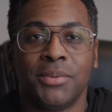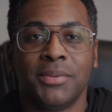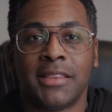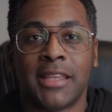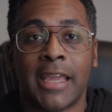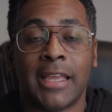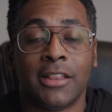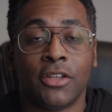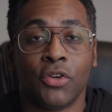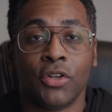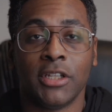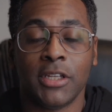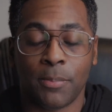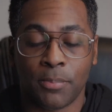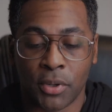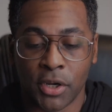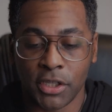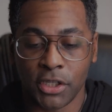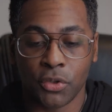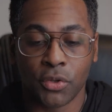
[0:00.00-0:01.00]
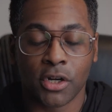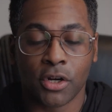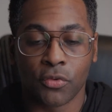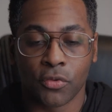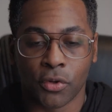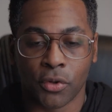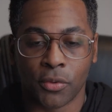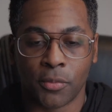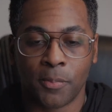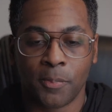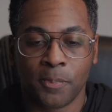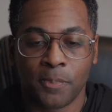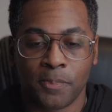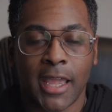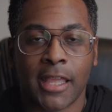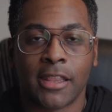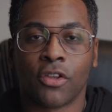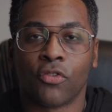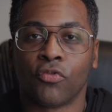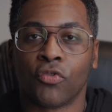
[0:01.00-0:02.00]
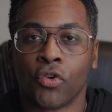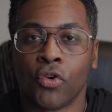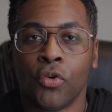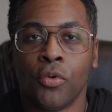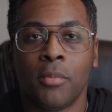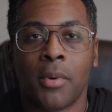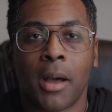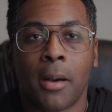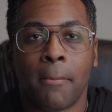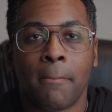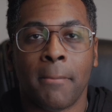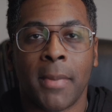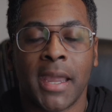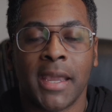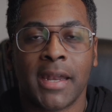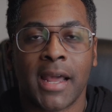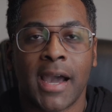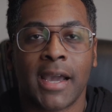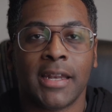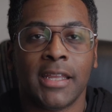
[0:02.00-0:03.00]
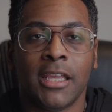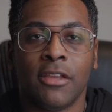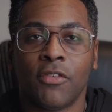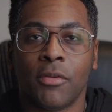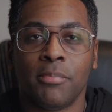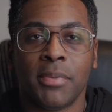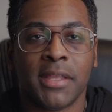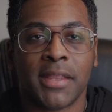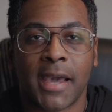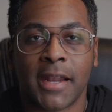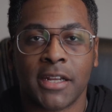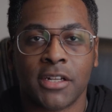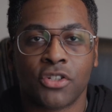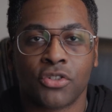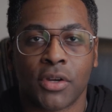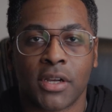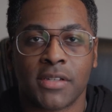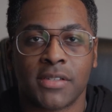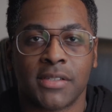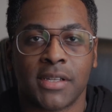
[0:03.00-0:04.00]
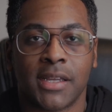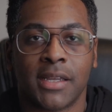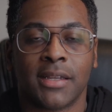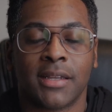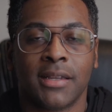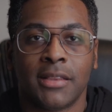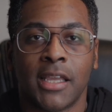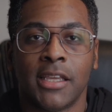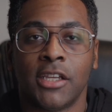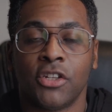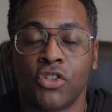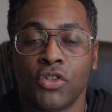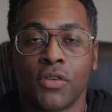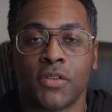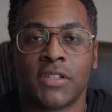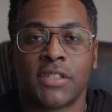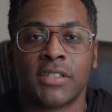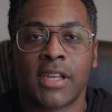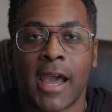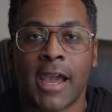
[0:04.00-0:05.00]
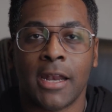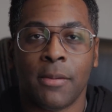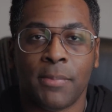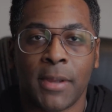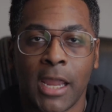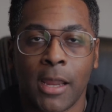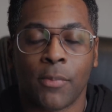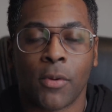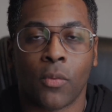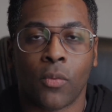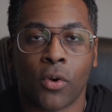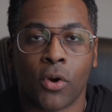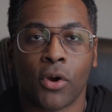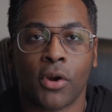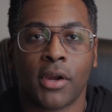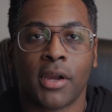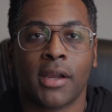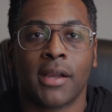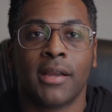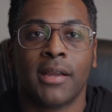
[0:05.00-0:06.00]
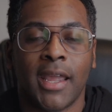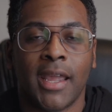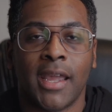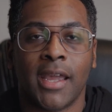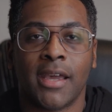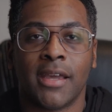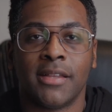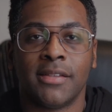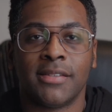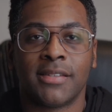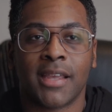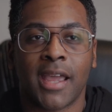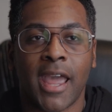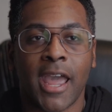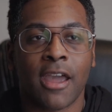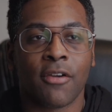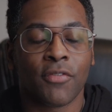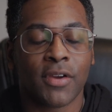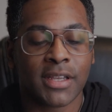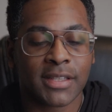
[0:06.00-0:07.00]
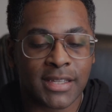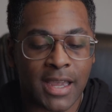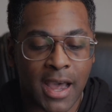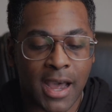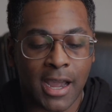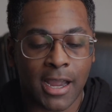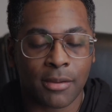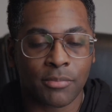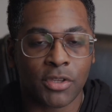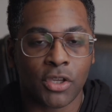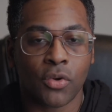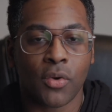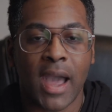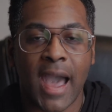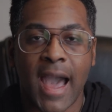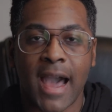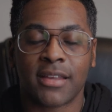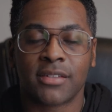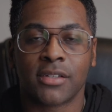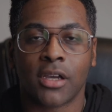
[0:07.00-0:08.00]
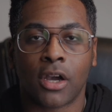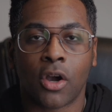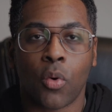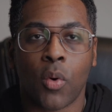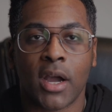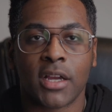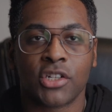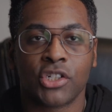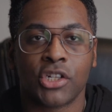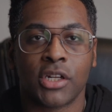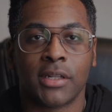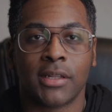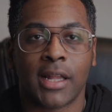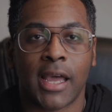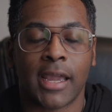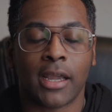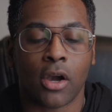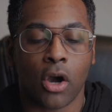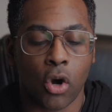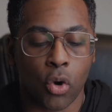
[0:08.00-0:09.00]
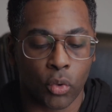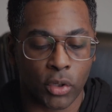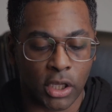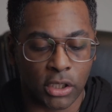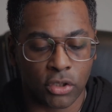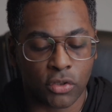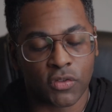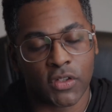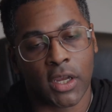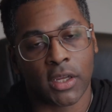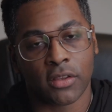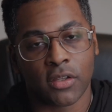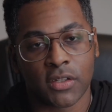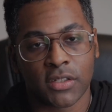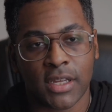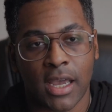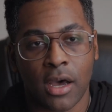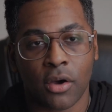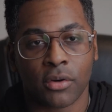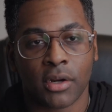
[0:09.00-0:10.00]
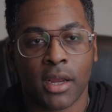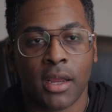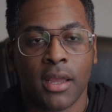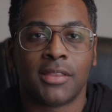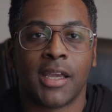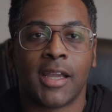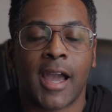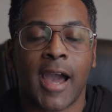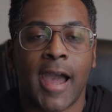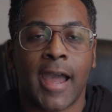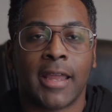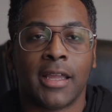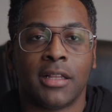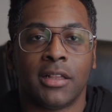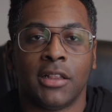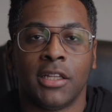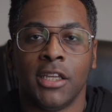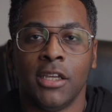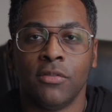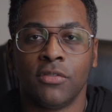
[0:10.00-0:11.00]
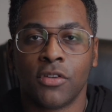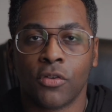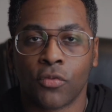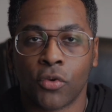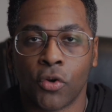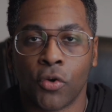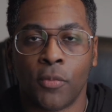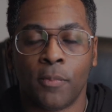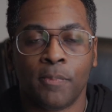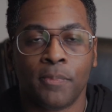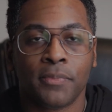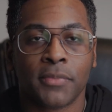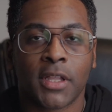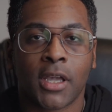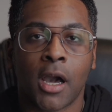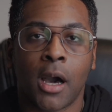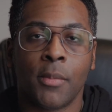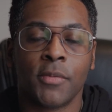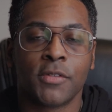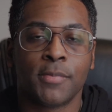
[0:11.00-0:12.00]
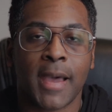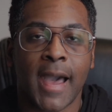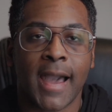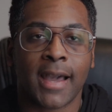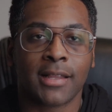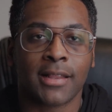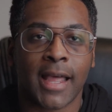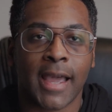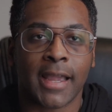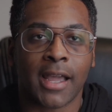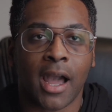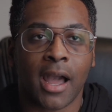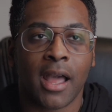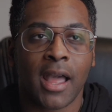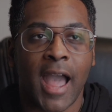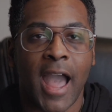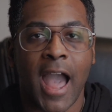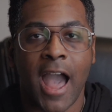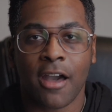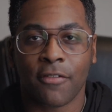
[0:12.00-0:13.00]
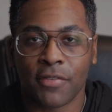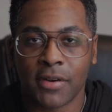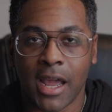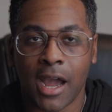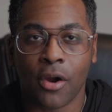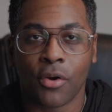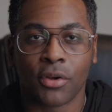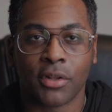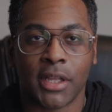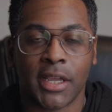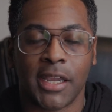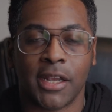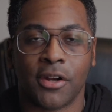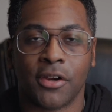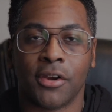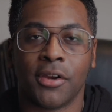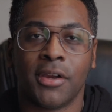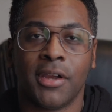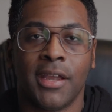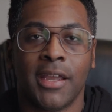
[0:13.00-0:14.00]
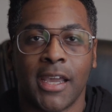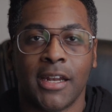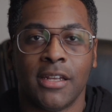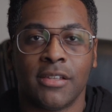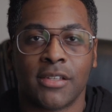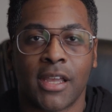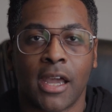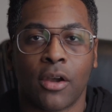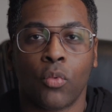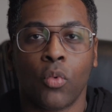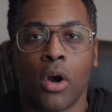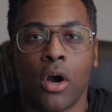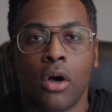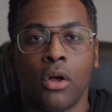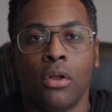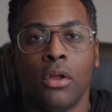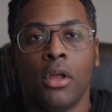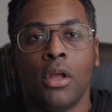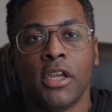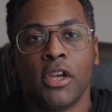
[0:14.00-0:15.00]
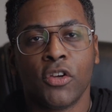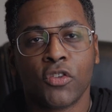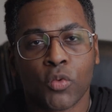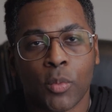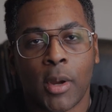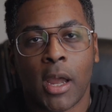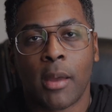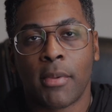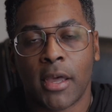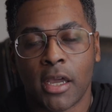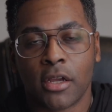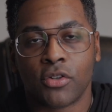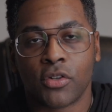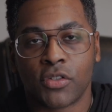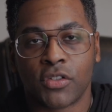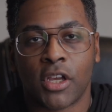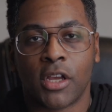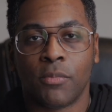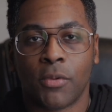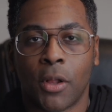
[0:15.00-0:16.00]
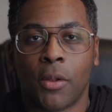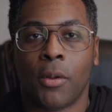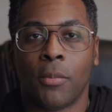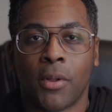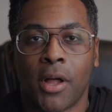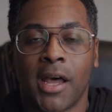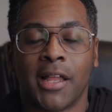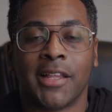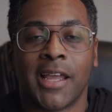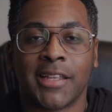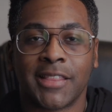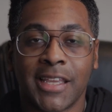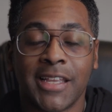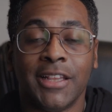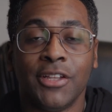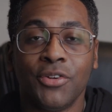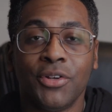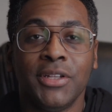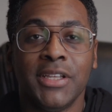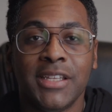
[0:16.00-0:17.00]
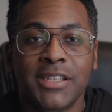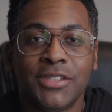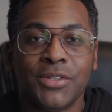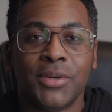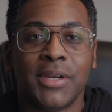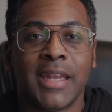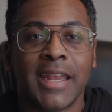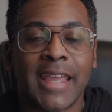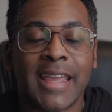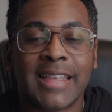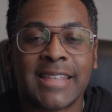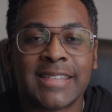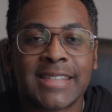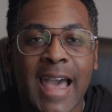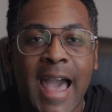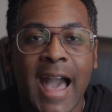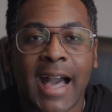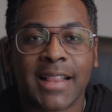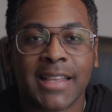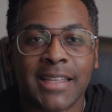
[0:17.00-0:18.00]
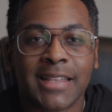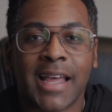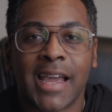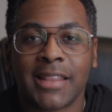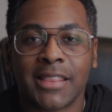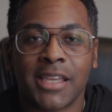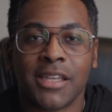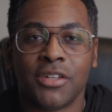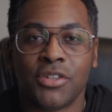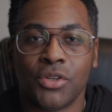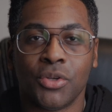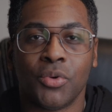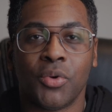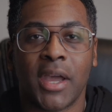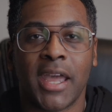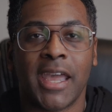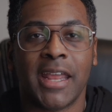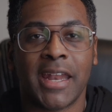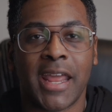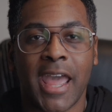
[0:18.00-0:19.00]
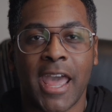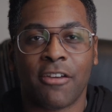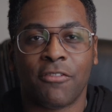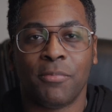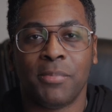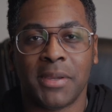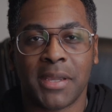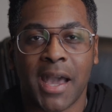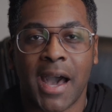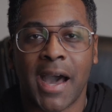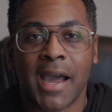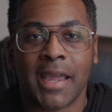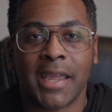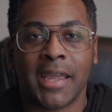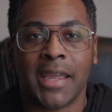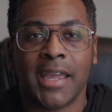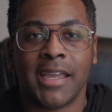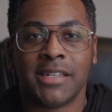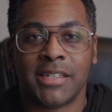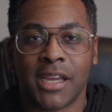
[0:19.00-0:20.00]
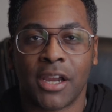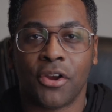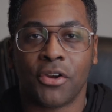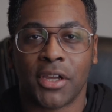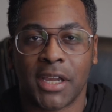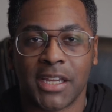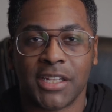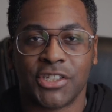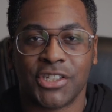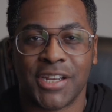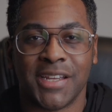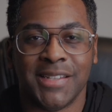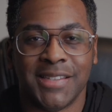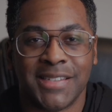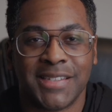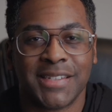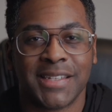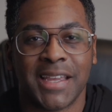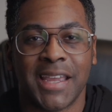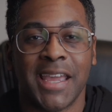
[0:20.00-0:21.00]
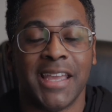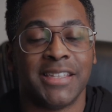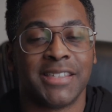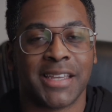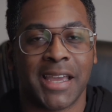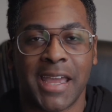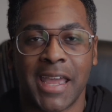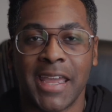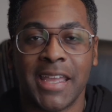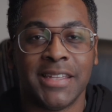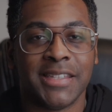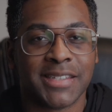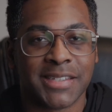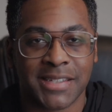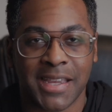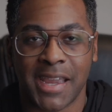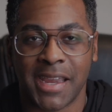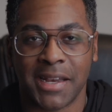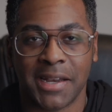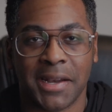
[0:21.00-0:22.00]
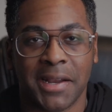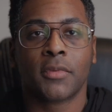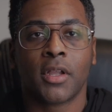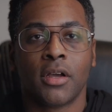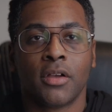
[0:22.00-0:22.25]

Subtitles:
They literally put you in a room and the room may not even be that interesting. They get you to sign paperwork, and every time you ask a question like, oh, can you take this out? The guy leaves the room, comes back like half an hour later, and he's like, well, here's what my manager said, blah, blah, blah. Like they literally do it exactly like they do in FBI interrogations. It's insane.